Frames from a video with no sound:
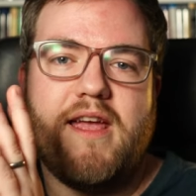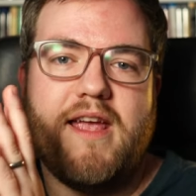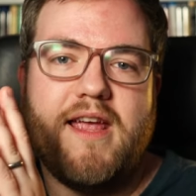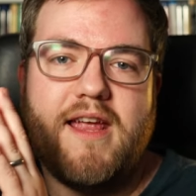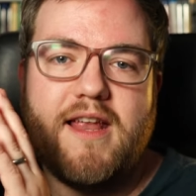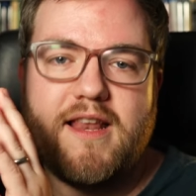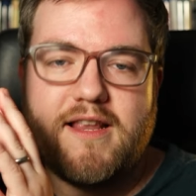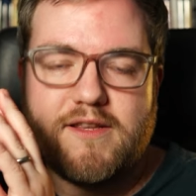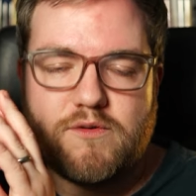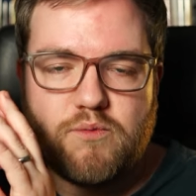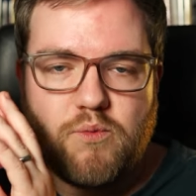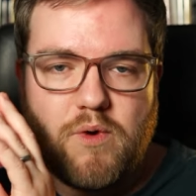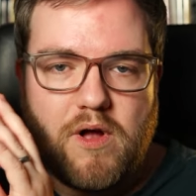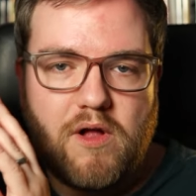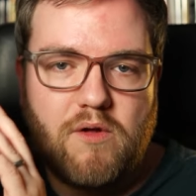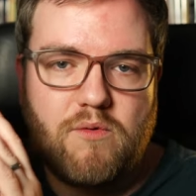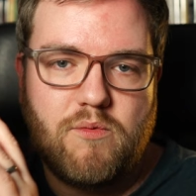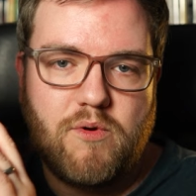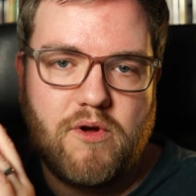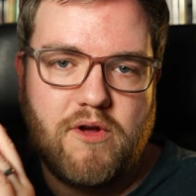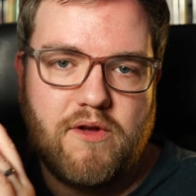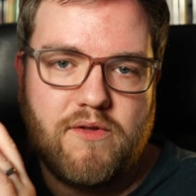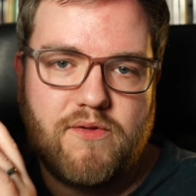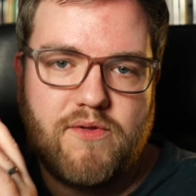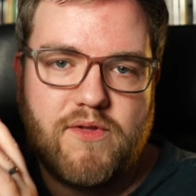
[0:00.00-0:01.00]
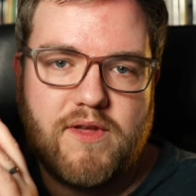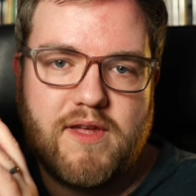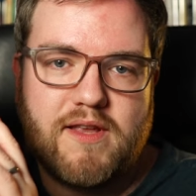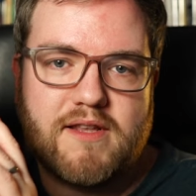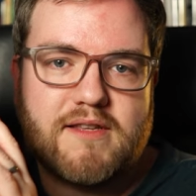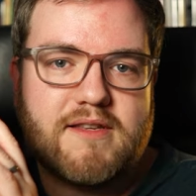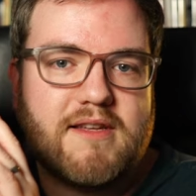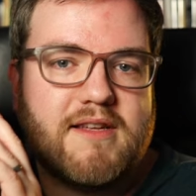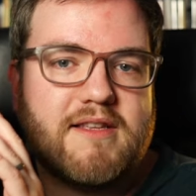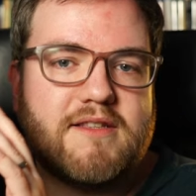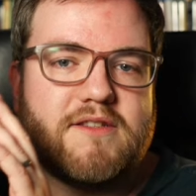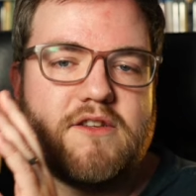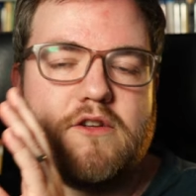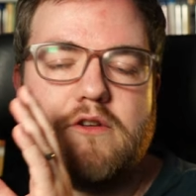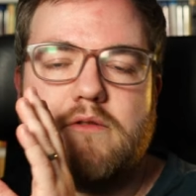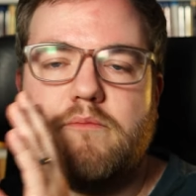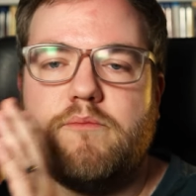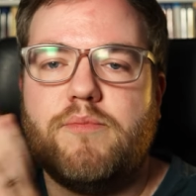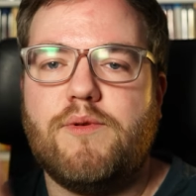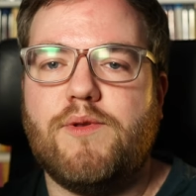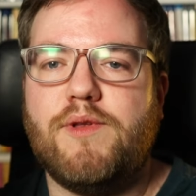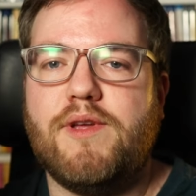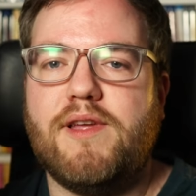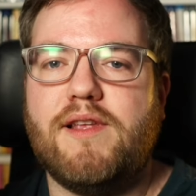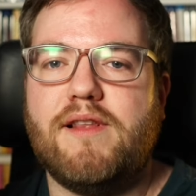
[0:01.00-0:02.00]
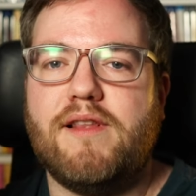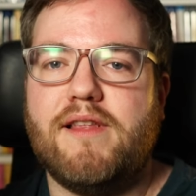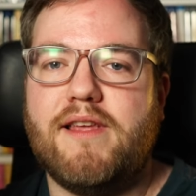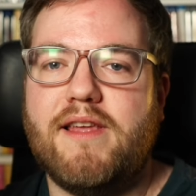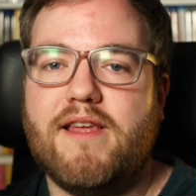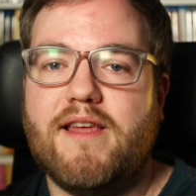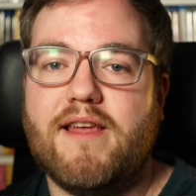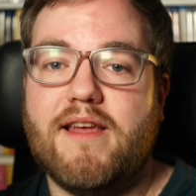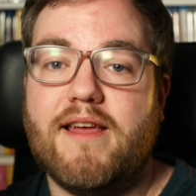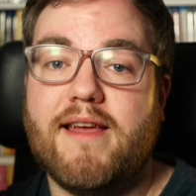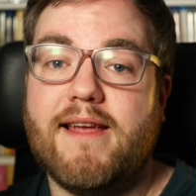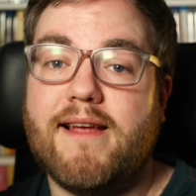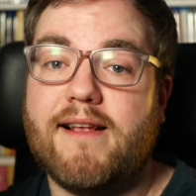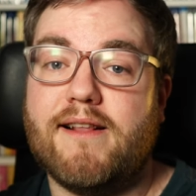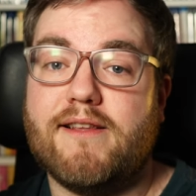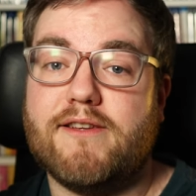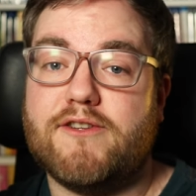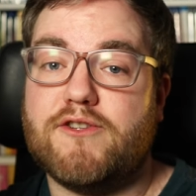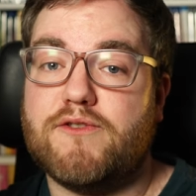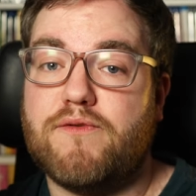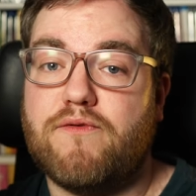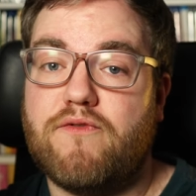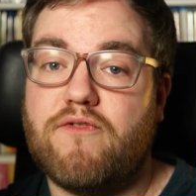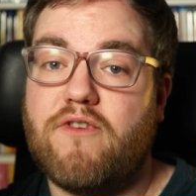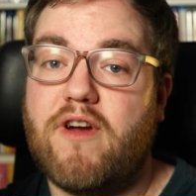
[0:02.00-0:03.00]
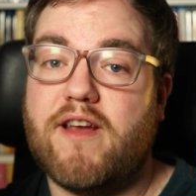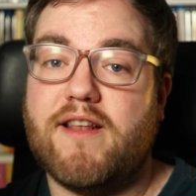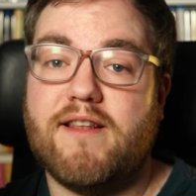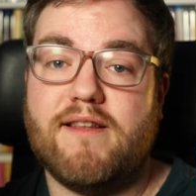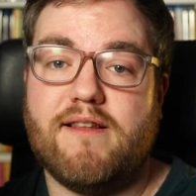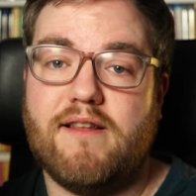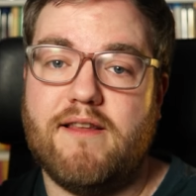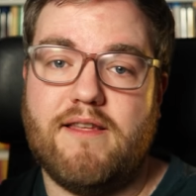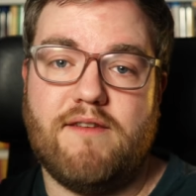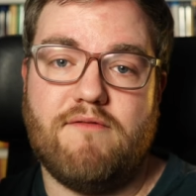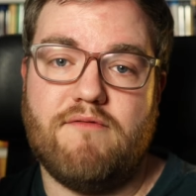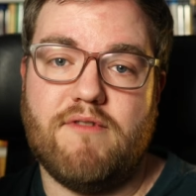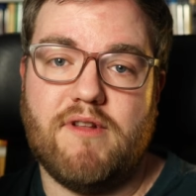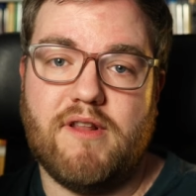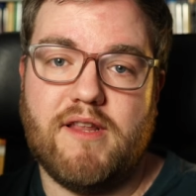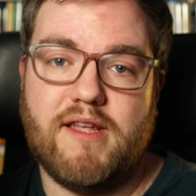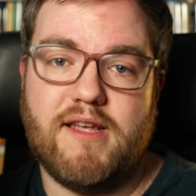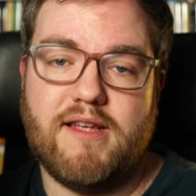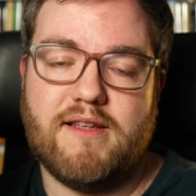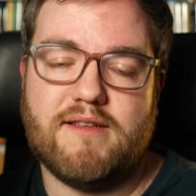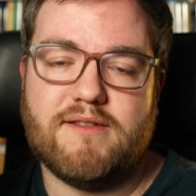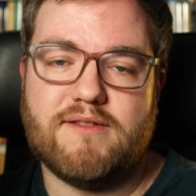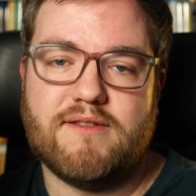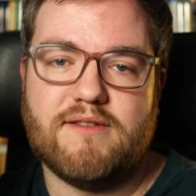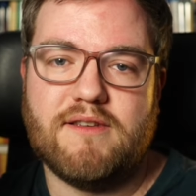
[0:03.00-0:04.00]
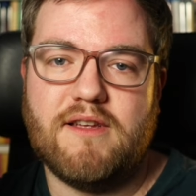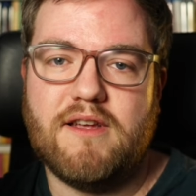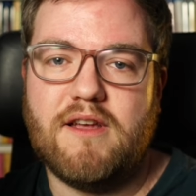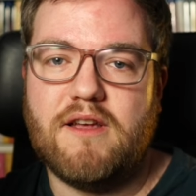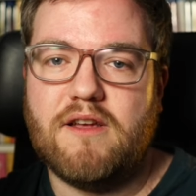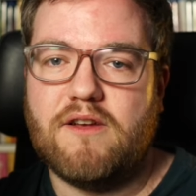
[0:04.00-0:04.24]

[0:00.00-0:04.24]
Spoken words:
It is well worth it. It's a completely English-friendly release,